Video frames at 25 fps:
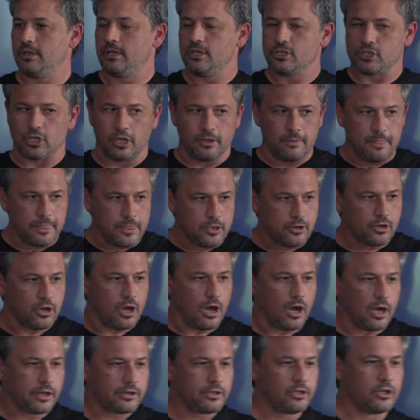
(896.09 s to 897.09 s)
So you
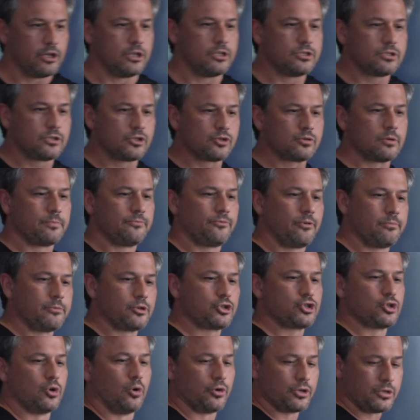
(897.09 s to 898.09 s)
can't learn to swim from the
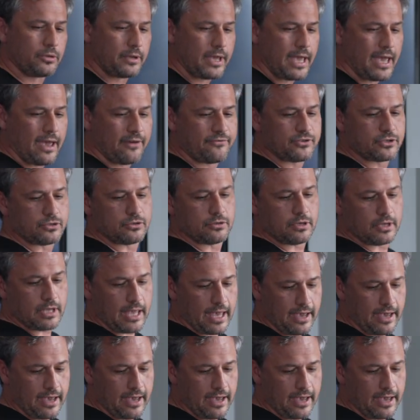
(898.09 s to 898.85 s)
shore. You have to,